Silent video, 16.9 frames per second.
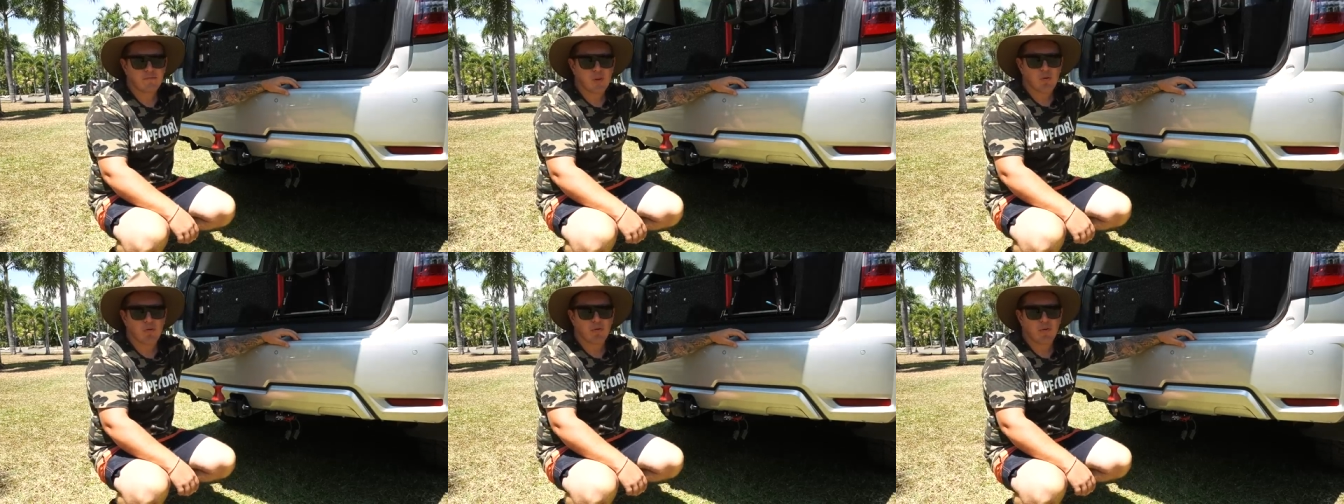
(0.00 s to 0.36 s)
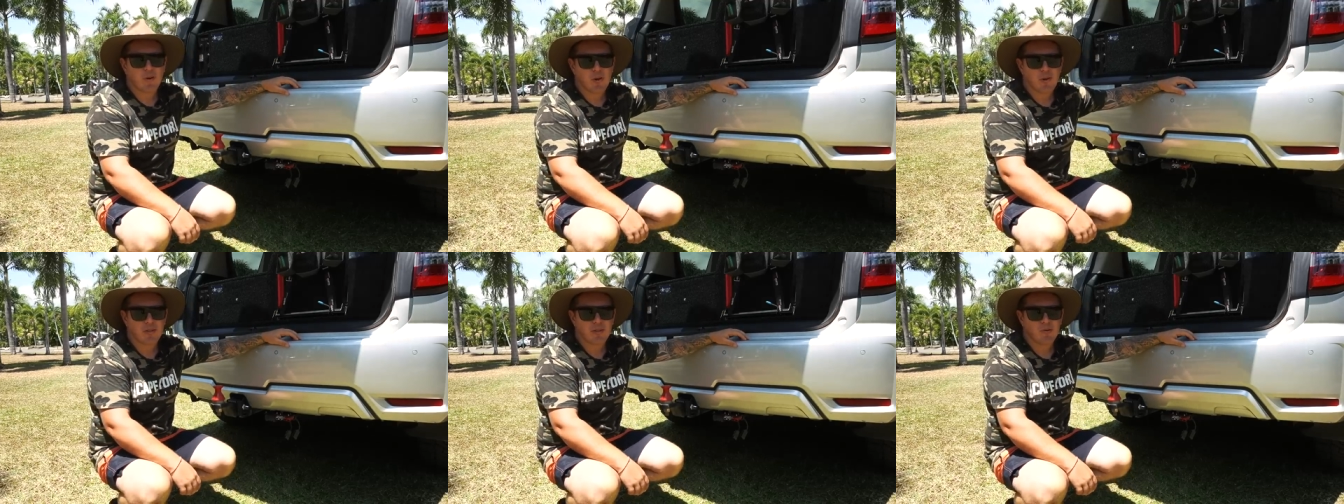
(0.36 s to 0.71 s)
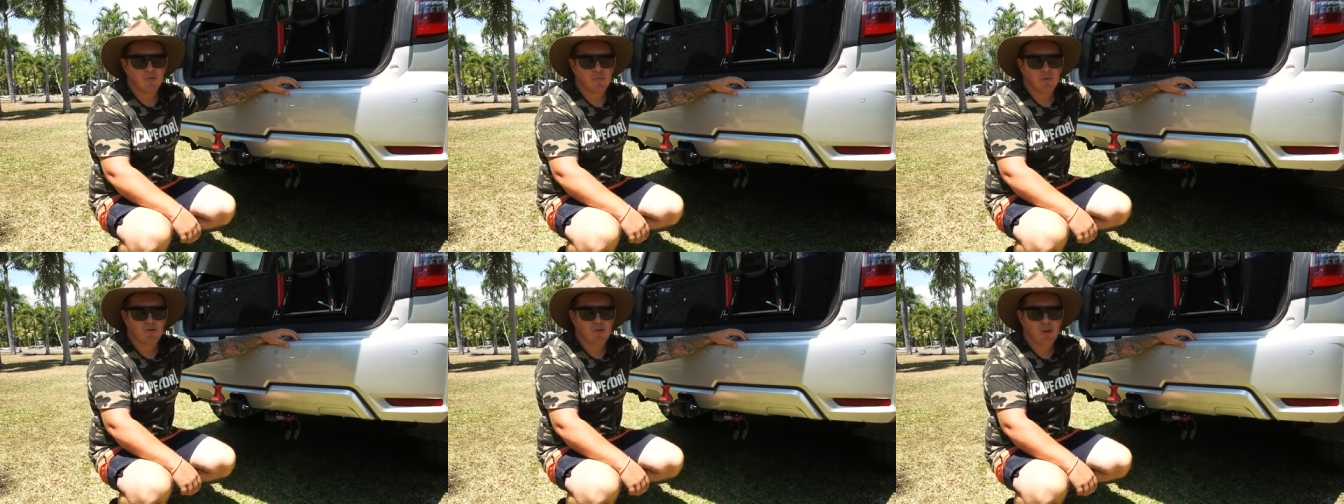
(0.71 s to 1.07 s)
no reverse
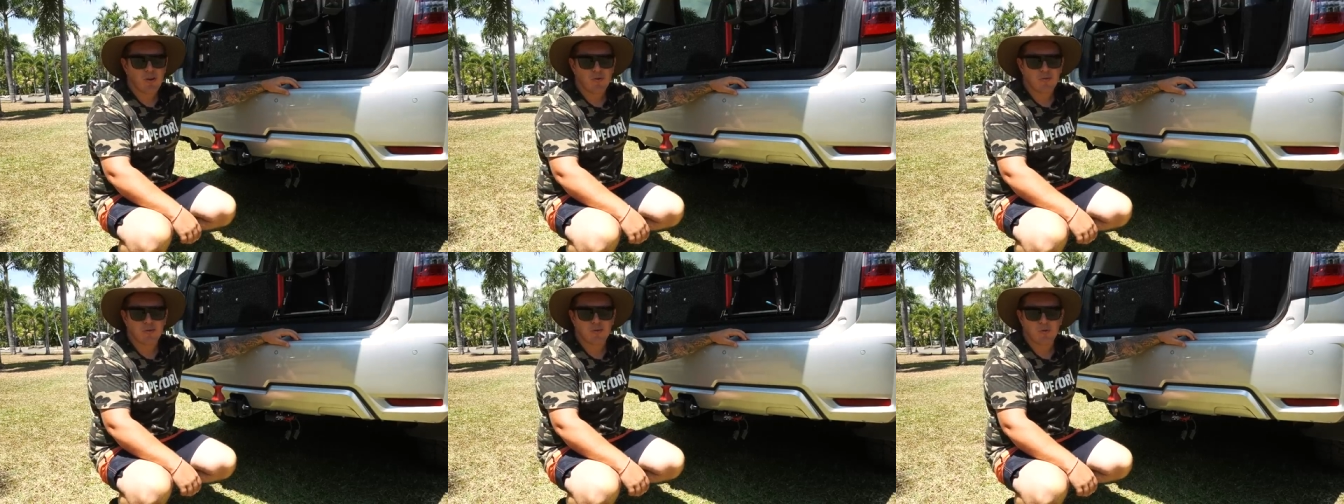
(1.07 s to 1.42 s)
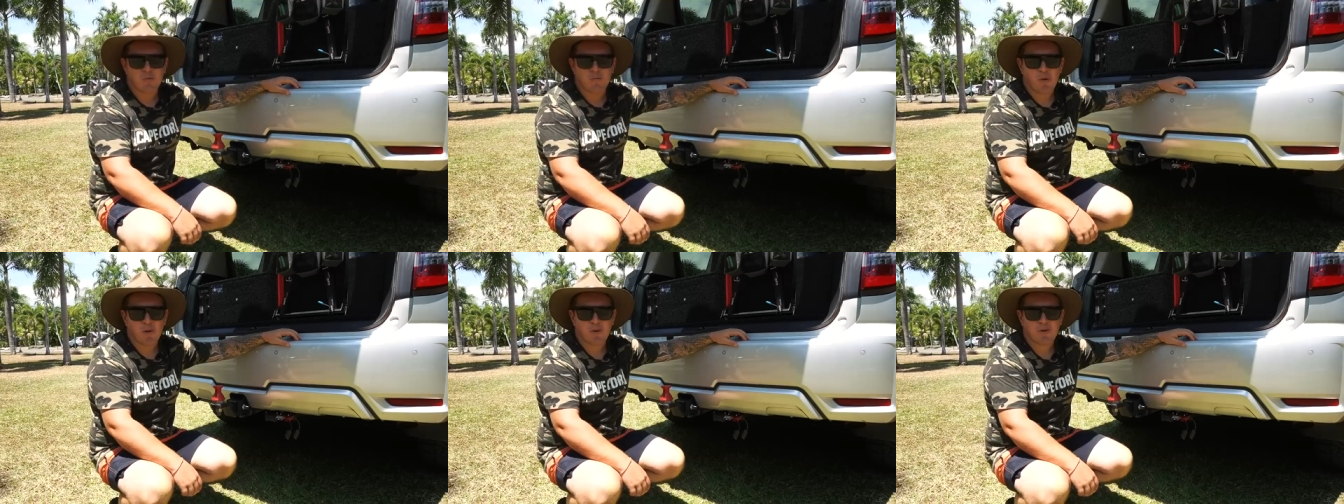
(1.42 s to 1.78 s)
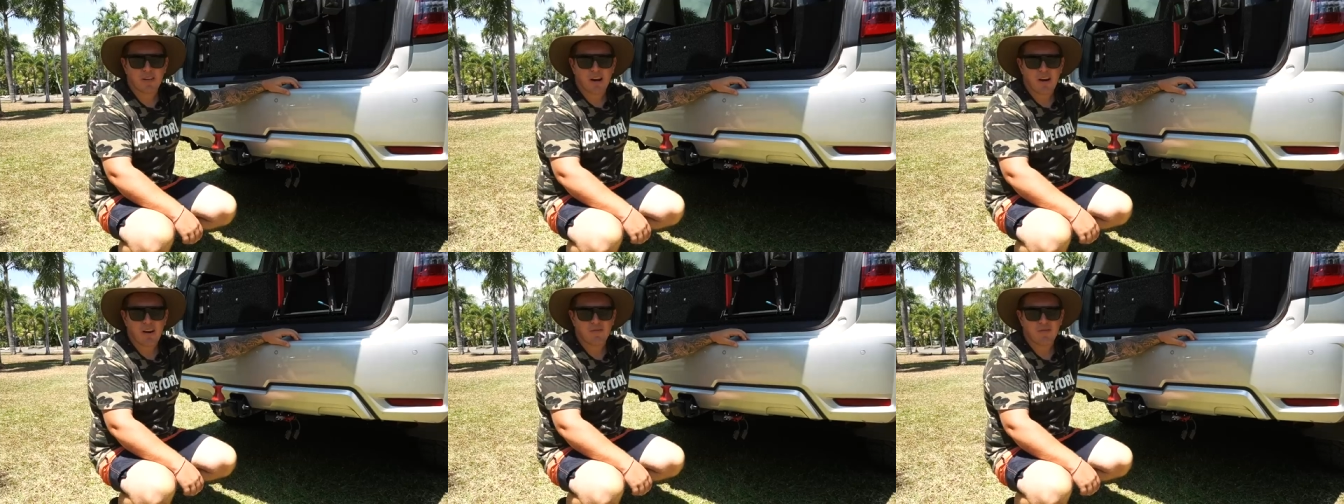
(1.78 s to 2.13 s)
on patrols or
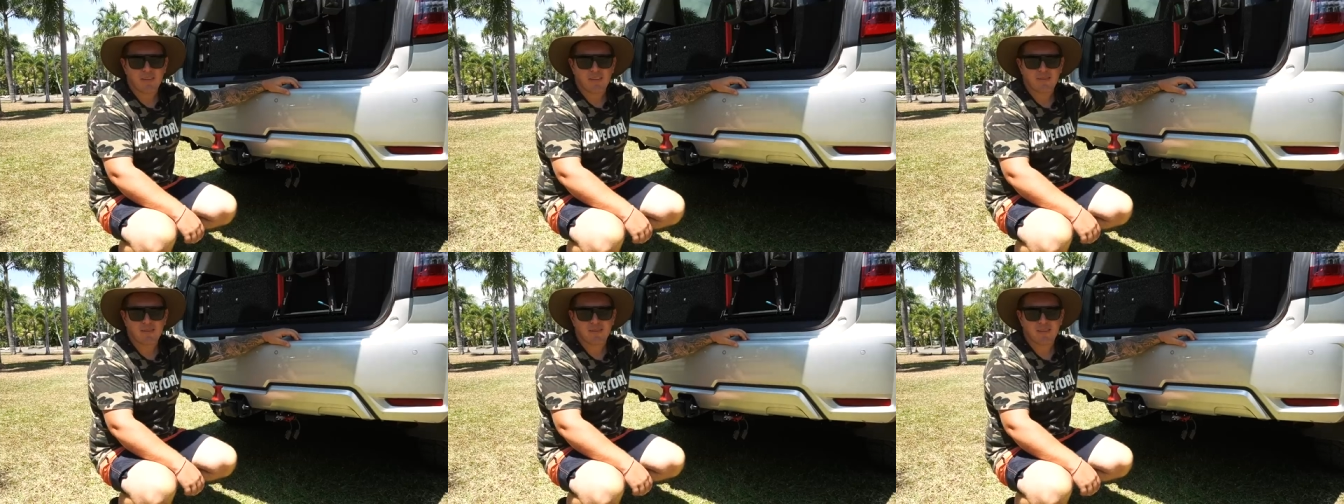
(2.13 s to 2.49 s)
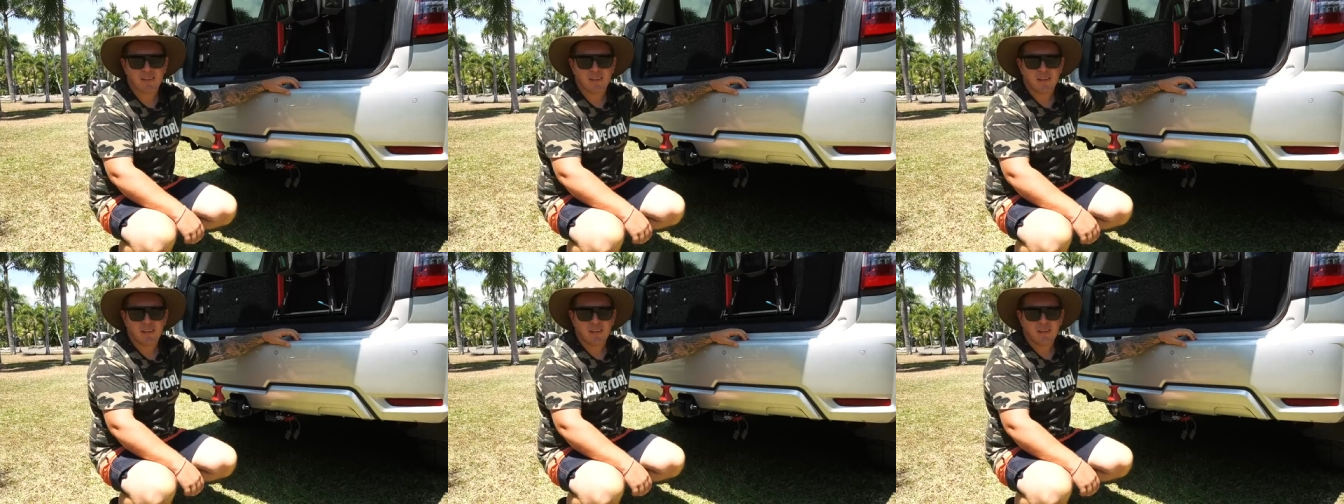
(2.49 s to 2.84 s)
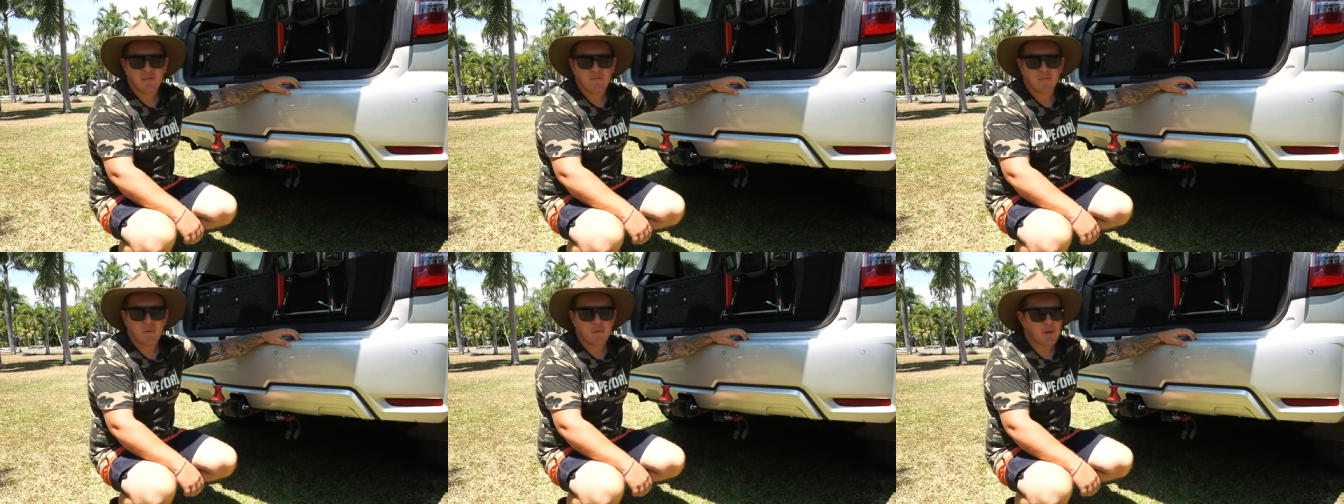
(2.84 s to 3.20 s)
most caravans.
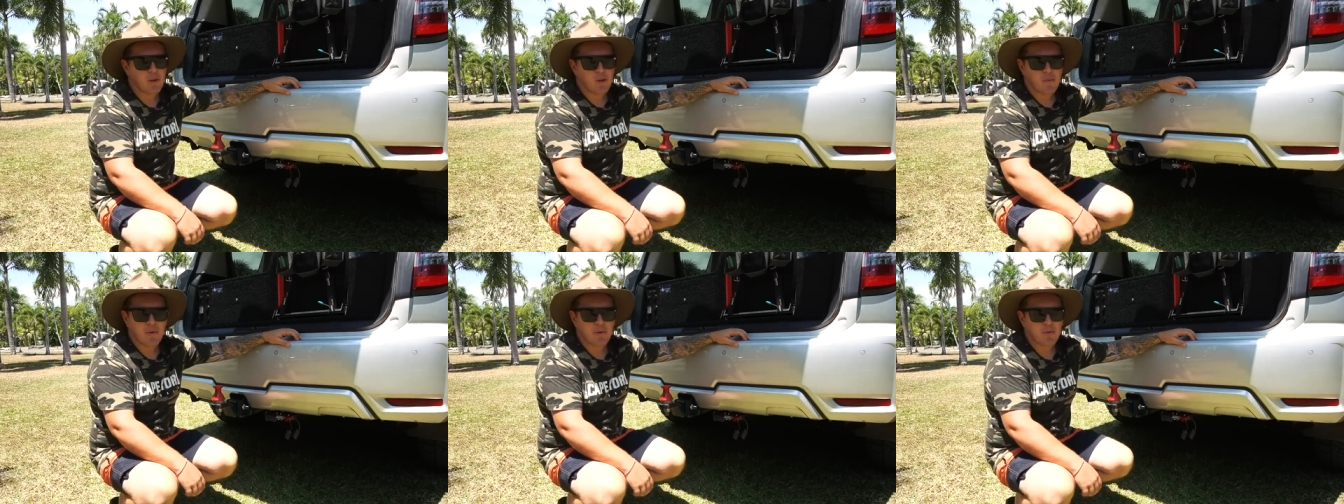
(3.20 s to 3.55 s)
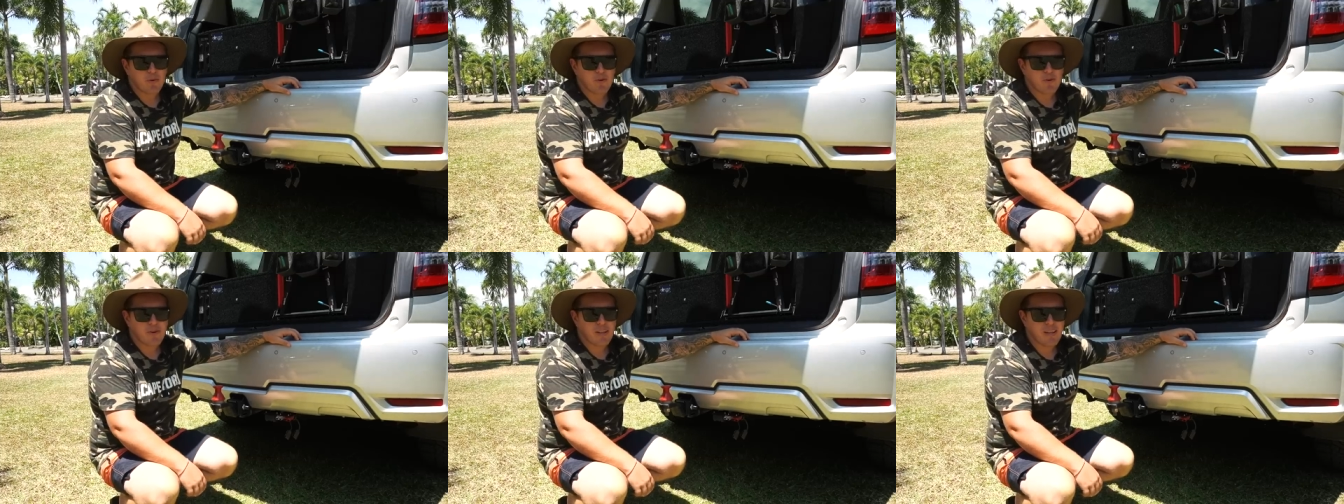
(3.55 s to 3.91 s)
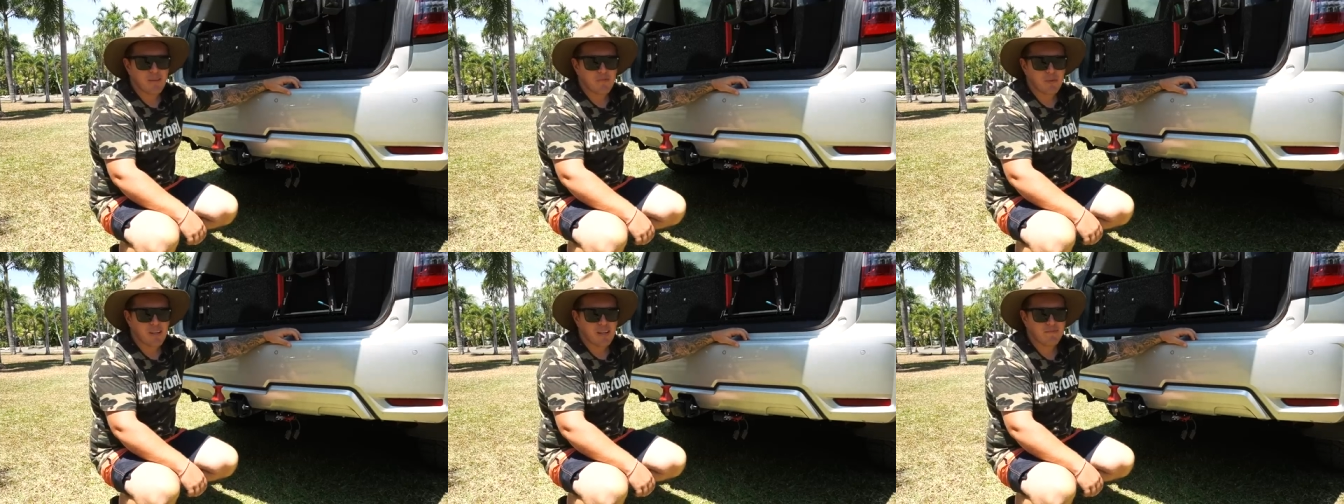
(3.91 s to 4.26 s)
Probably a lot of people knew
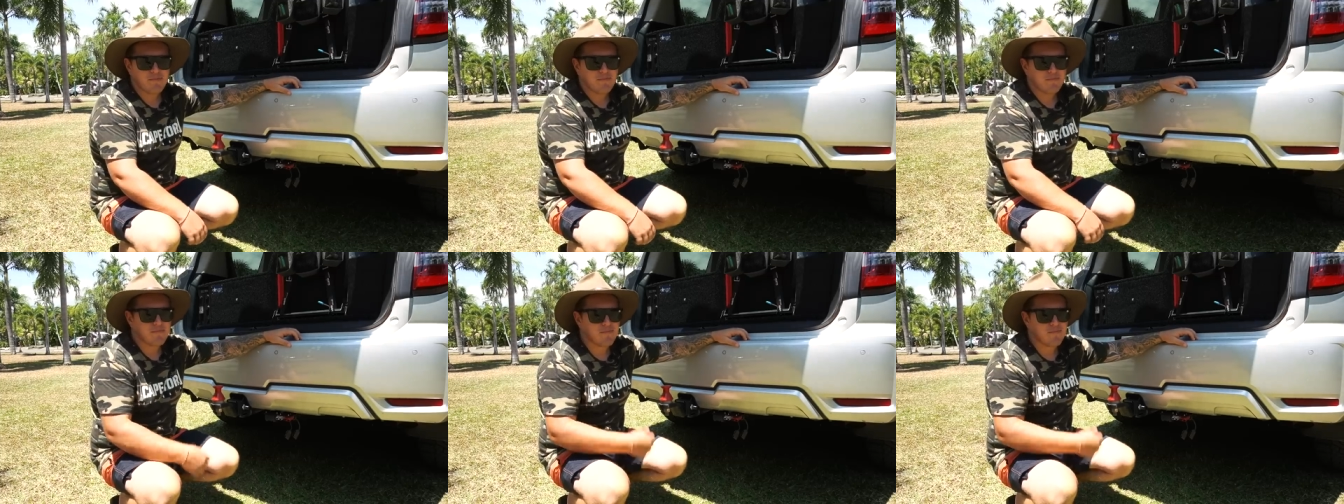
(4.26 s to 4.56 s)
that, but